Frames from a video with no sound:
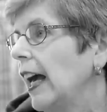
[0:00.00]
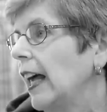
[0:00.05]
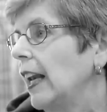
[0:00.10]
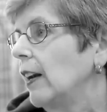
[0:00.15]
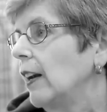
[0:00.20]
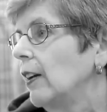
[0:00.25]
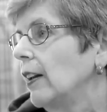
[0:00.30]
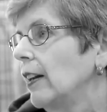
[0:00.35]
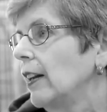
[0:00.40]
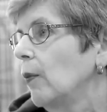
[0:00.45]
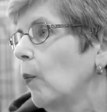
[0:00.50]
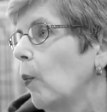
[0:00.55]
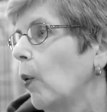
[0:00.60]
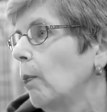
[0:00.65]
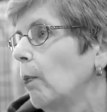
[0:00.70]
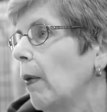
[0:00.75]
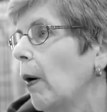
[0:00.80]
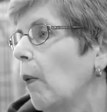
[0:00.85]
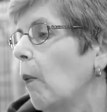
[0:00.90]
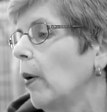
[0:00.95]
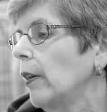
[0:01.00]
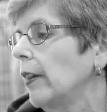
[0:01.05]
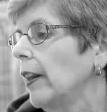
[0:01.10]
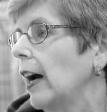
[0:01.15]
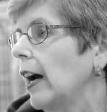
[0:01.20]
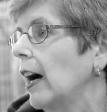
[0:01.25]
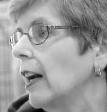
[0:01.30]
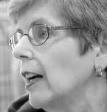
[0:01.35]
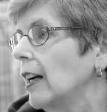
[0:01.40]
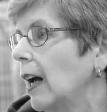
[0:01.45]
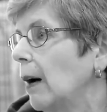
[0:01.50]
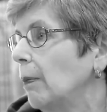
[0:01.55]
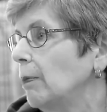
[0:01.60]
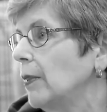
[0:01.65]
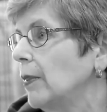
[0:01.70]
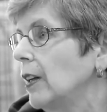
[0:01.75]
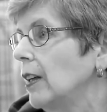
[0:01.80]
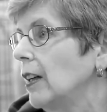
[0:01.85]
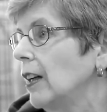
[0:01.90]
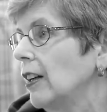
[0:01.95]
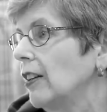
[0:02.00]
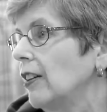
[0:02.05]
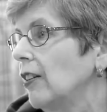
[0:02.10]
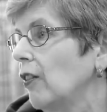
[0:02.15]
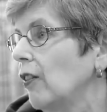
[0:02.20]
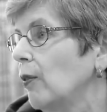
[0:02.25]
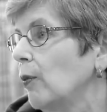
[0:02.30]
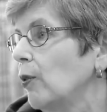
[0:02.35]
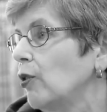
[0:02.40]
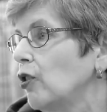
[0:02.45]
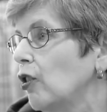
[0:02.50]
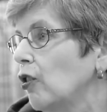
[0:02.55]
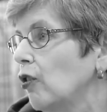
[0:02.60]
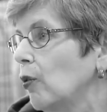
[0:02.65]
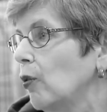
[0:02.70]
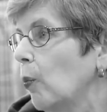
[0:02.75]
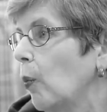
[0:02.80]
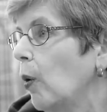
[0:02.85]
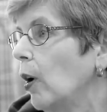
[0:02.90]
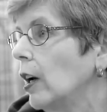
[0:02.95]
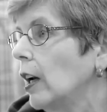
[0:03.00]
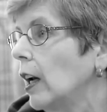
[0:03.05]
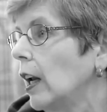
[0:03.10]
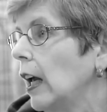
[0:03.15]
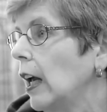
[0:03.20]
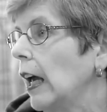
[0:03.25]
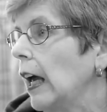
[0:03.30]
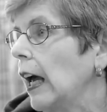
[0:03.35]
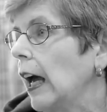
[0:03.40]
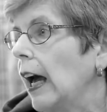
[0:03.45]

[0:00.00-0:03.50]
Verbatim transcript: and one by one they got adopted until there was just the one.